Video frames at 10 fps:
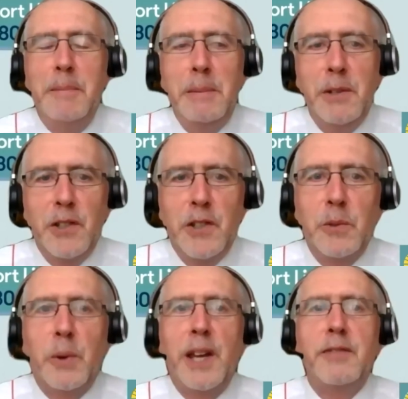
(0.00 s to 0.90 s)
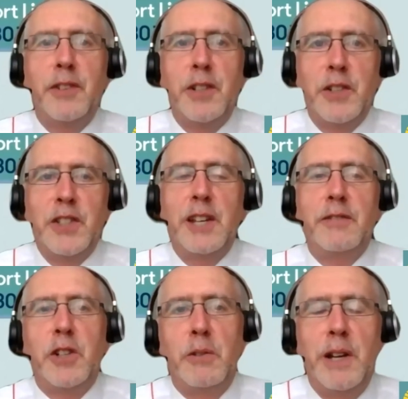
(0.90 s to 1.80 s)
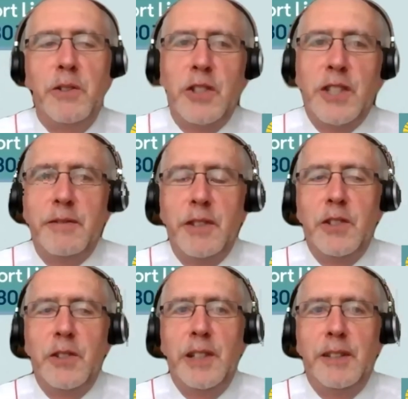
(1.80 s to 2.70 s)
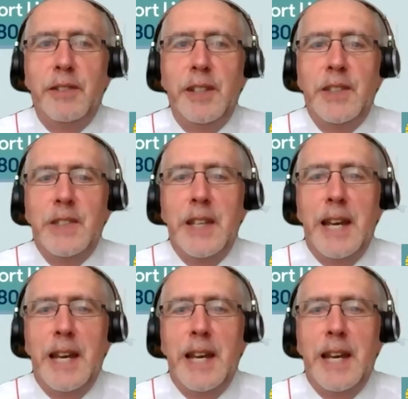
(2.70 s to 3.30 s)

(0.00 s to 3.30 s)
Maybe just as a way for yourself to ground yourself as you leave this,